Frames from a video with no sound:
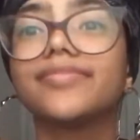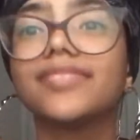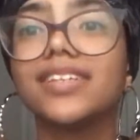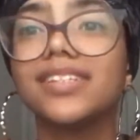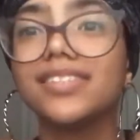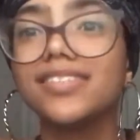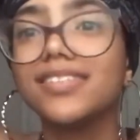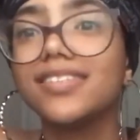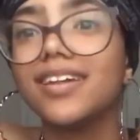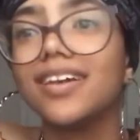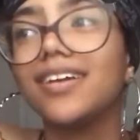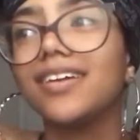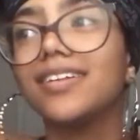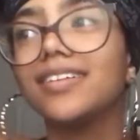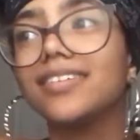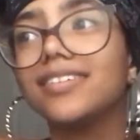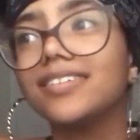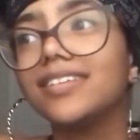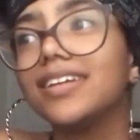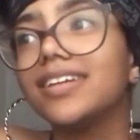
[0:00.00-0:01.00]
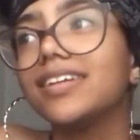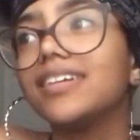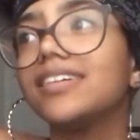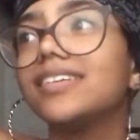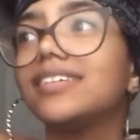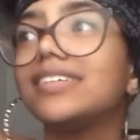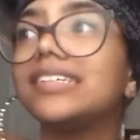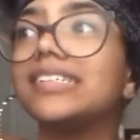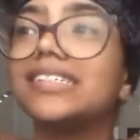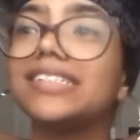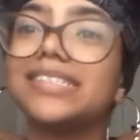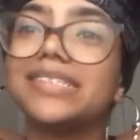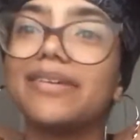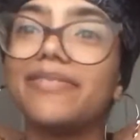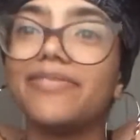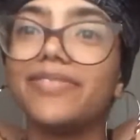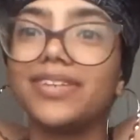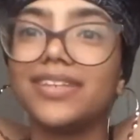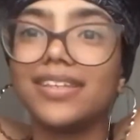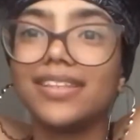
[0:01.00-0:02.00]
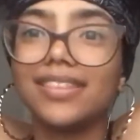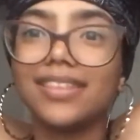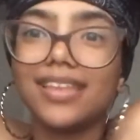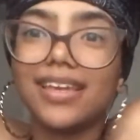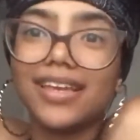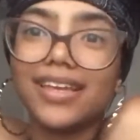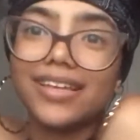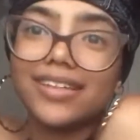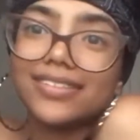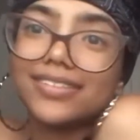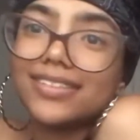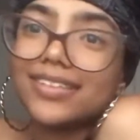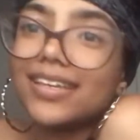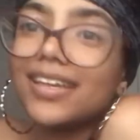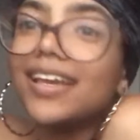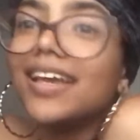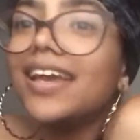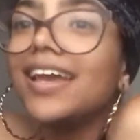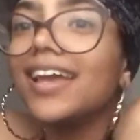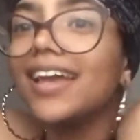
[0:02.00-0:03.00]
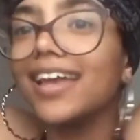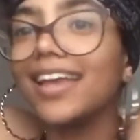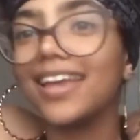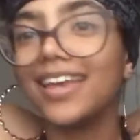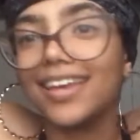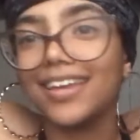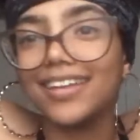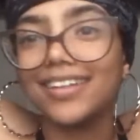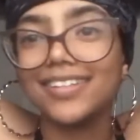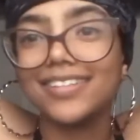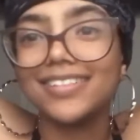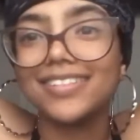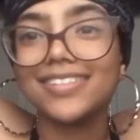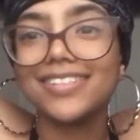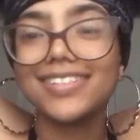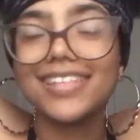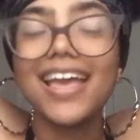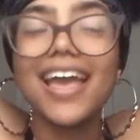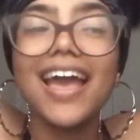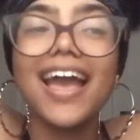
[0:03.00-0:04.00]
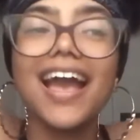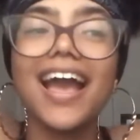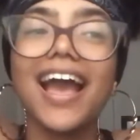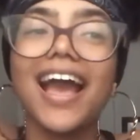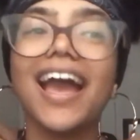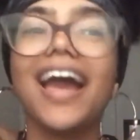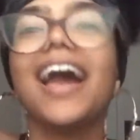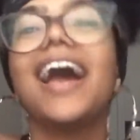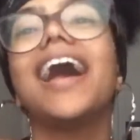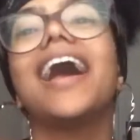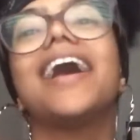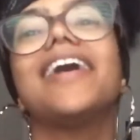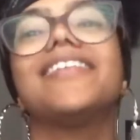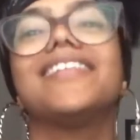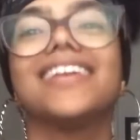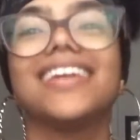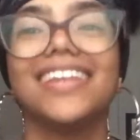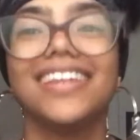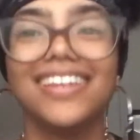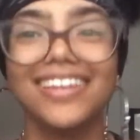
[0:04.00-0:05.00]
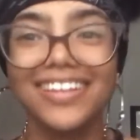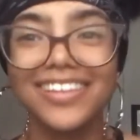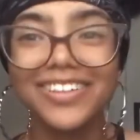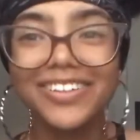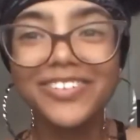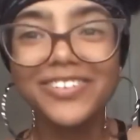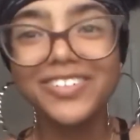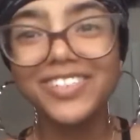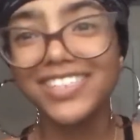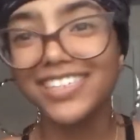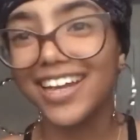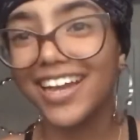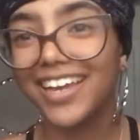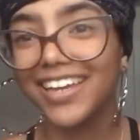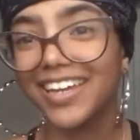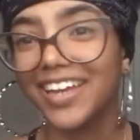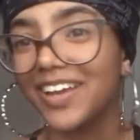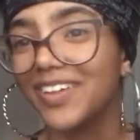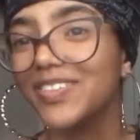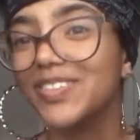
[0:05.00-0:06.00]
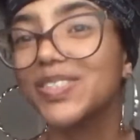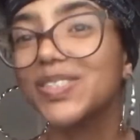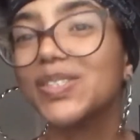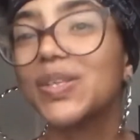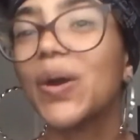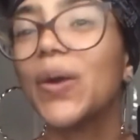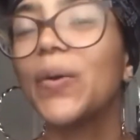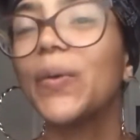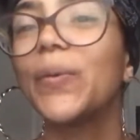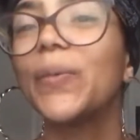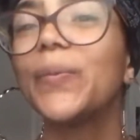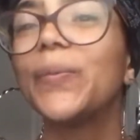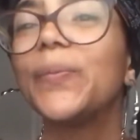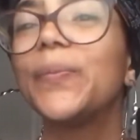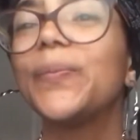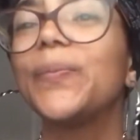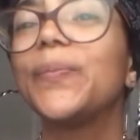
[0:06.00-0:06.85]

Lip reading: It's not like a definite thing. And I'm getting a little shy now, so